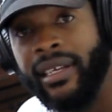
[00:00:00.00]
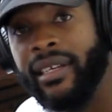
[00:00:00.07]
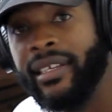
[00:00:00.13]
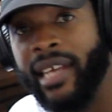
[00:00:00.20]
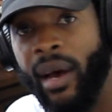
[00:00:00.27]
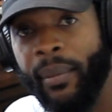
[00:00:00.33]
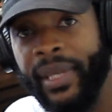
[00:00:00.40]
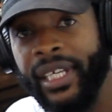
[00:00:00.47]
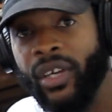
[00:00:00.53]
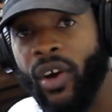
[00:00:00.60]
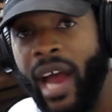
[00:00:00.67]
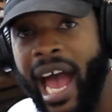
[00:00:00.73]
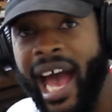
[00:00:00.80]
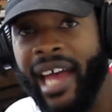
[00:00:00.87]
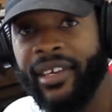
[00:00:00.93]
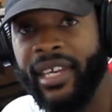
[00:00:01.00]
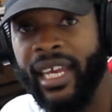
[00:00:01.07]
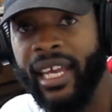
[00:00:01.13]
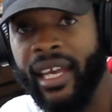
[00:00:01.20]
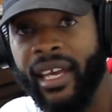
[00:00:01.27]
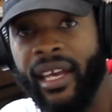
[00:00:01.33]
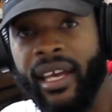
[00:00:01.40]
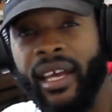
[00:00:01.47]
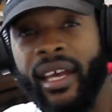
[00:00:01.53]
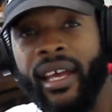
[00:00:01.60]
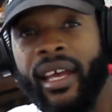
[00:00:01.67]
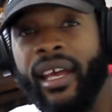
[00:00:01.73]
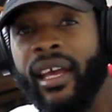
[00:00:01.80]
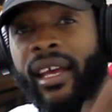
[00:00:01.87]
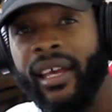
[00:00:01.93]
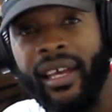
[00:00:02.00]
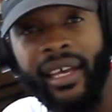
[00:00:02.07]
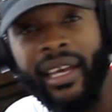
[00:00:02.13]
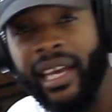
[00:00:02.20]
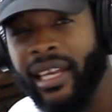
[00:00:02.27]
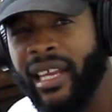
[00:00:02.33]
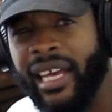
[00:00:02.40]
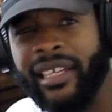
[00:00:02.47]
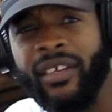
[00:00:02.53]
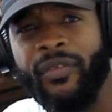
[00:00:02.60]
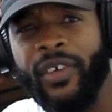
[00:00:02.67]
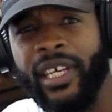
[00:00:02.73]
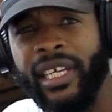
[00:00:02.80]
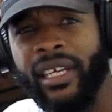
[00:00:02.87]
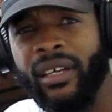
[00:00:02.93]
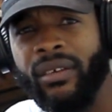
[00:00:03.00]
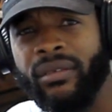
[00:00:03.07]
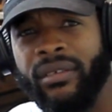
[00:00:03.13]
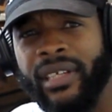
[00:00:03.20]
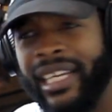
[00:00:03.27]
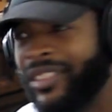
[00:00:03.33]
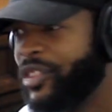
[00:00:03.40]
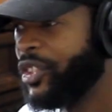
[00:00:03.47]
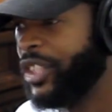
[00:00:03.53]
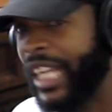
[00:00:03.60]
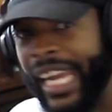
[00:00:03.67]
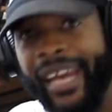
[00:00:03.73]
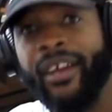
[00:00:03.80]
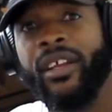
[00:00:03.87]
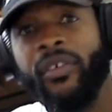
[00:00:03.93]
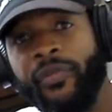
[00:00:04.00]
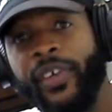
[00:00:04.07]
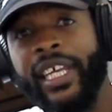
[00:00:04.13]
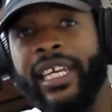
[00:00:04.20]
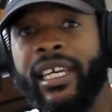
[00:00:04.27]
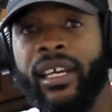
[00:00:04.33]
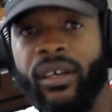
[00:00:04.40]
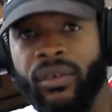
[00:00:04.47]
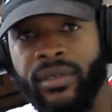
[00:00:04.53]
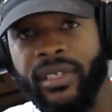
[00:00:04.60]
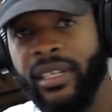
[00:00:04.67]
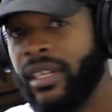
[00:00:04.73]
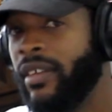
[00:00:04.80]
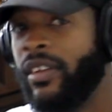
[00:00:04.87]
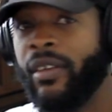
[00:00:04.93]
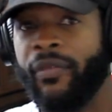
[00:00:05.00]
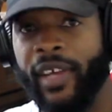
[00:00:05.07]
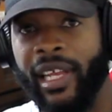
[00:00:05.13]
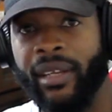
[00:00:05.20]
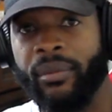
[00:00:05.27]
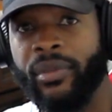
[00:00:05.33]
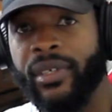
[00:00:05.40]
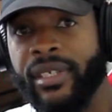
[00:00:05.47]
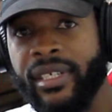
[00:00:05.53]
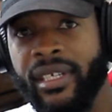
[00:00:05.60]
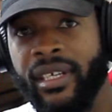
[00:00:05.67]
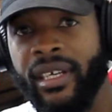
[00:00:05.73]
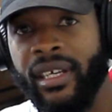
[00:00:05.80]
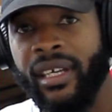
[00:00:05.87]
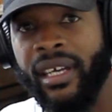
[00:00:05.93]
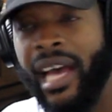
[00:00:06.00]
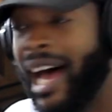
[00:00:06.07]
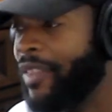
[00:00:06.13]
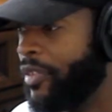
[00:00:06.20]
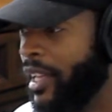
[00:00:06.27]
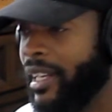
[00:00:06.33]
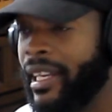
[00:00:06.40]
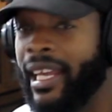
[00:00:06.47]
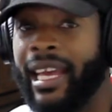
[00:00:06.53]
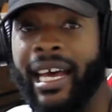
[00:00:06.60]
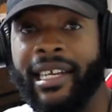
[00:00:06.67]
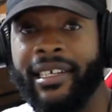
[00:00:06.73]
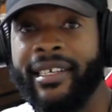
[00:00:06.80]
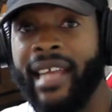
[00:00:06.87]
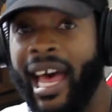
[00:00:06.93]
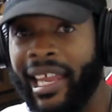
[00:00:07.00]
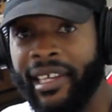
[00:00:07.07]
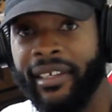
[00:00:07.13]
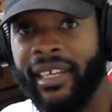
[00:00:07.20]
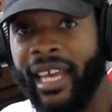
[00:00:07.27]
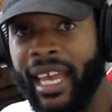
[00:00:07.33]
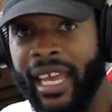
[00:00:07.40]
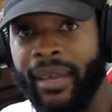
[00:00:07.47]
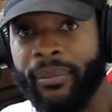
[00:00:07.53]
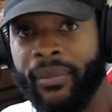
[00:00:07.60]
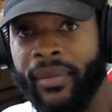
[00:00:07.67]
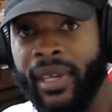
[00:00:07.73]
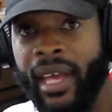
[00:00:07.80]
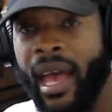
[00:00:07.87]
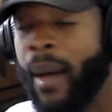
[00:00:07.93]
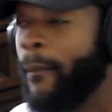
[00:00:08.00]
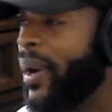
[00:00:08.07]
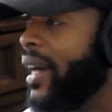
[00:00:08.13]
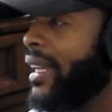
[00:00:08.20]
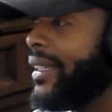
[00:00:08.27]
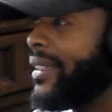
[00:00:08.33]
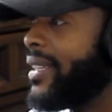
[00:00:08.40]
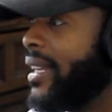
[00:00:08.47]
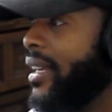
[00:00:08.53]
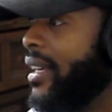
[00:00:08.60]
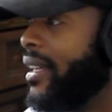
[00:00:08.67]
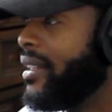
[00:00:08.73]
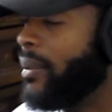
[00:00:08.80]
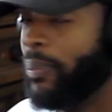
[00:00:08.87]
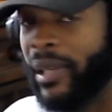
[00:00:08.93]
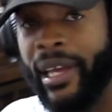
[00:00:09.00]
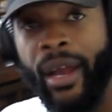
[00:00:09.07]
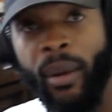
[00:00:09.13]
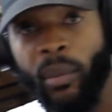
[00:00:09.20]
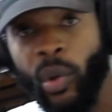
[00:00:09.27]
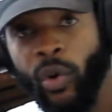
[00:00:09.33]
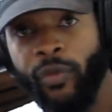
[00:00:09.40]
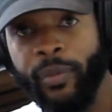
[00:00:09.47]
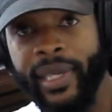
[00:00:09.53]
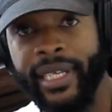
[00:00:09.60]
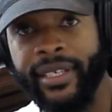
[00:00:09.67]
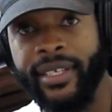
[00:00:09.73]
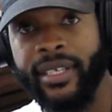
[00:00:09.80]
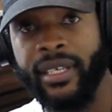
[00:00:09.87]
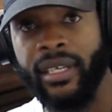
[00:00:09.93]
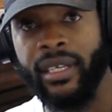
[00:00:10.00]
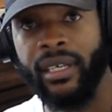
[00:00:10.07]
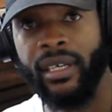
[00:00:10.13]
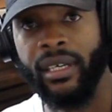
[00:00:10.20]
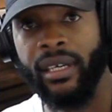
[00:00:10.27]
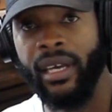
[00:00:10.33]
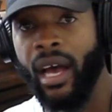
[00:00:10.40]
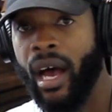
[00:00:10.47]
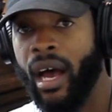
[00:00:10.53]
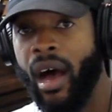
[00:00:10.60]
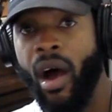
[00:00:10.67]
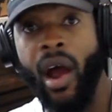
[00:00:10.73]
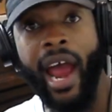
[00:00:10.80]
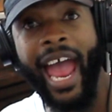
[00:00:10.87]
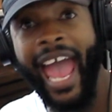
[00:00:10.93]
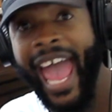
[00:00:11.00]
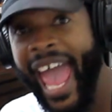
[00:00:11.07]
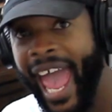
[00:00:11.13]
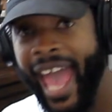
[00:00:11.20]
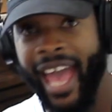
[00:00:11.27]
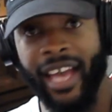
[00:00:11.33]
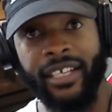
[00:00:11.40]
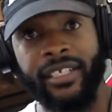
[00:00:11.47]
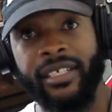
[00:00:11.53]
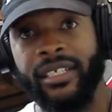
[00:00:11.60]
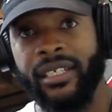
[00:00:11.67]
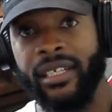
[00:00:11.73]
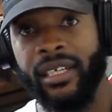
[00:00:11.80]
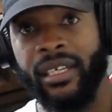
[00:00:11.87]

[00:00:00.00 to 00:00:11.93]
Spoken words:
tell me your idea, and like the video. And share the video to the developers. I think they got a solid game, but the player movements are ass.